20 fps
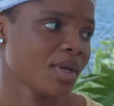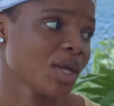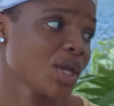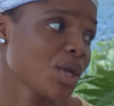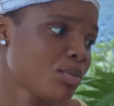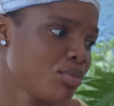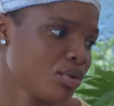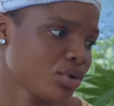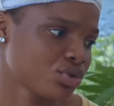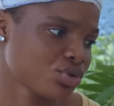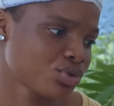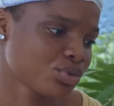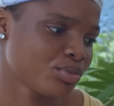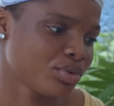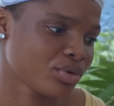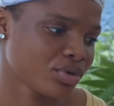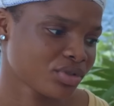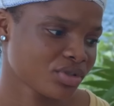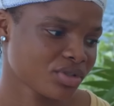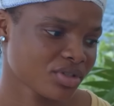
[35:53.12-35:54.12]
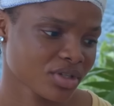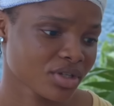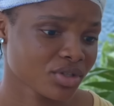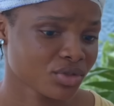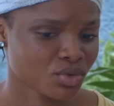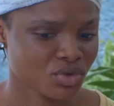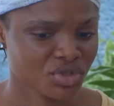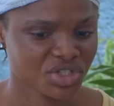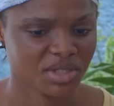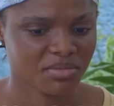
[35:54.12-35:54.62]
A bottle, but
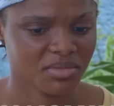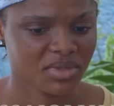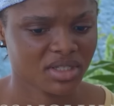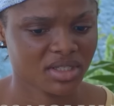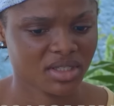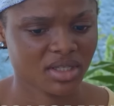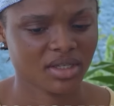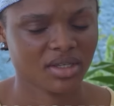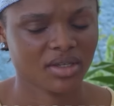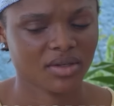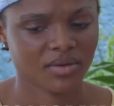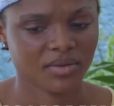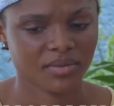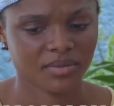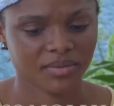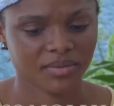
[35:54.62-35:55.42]
it was a mistake.